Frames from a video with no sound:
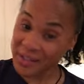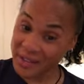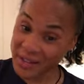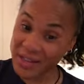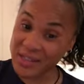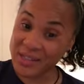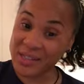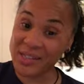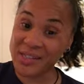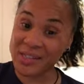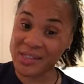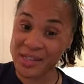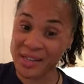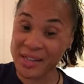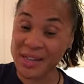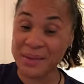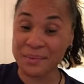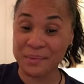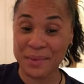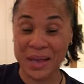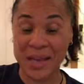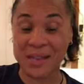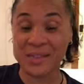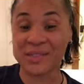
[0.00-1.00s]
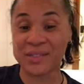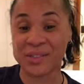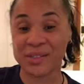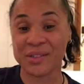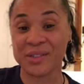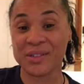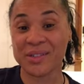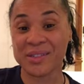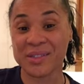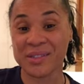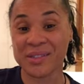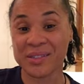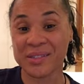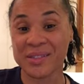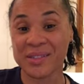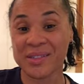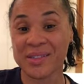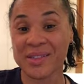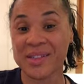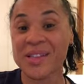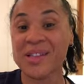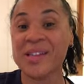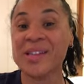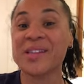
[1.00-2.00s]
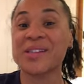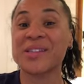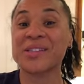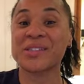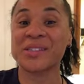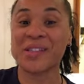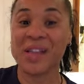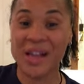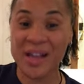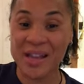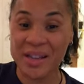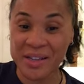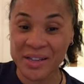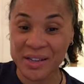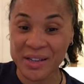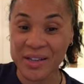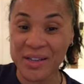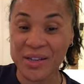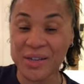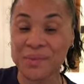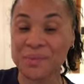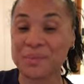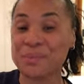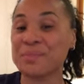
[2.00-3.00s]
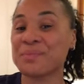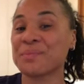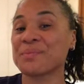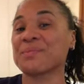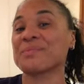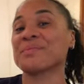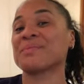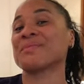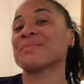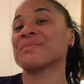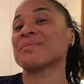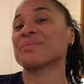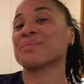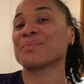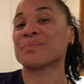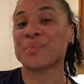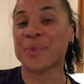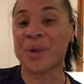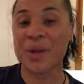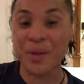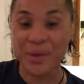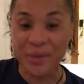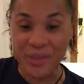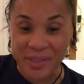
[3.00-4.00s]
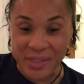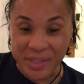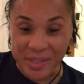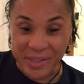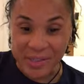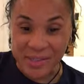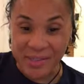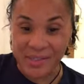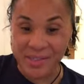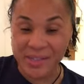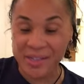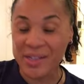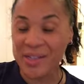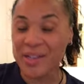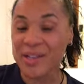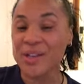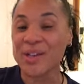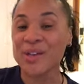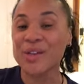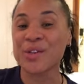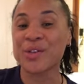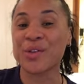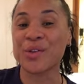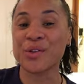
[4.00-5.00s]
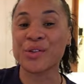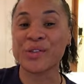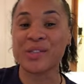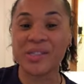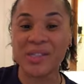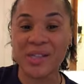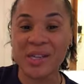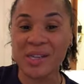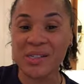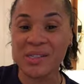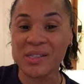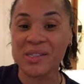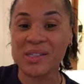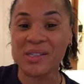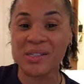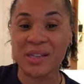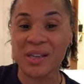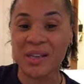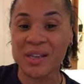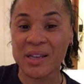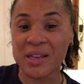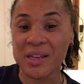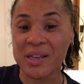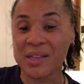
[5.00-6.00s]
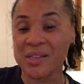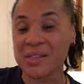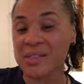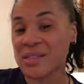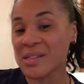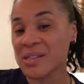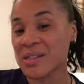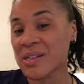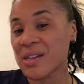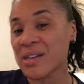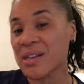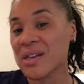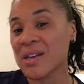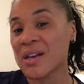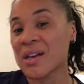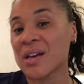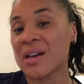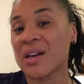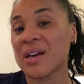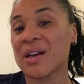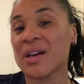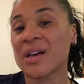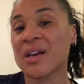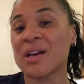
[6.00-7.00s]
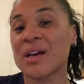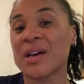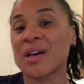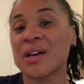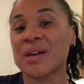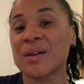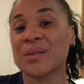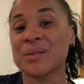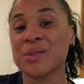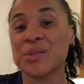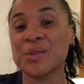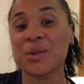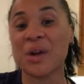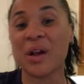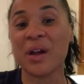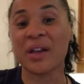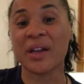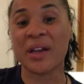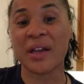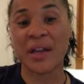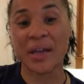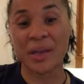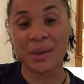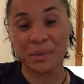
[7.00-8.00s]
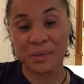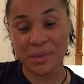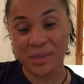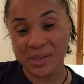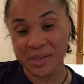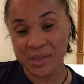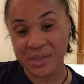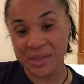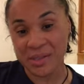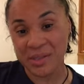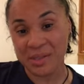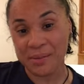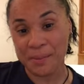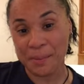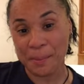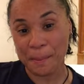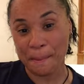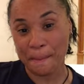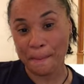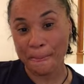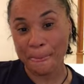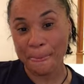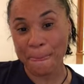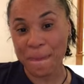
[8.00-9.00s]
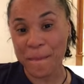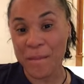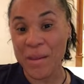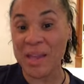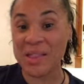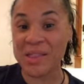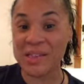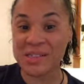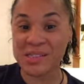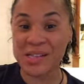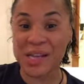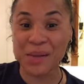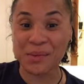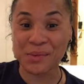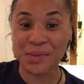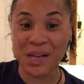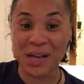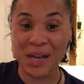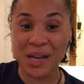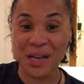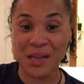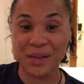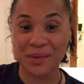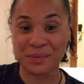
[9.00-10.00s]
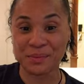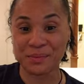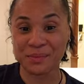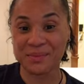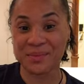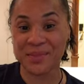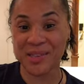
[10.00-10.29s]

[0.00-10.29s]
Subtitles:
get to Ticketmaster. Sign up, purchase your season tickets to our games. At the same time,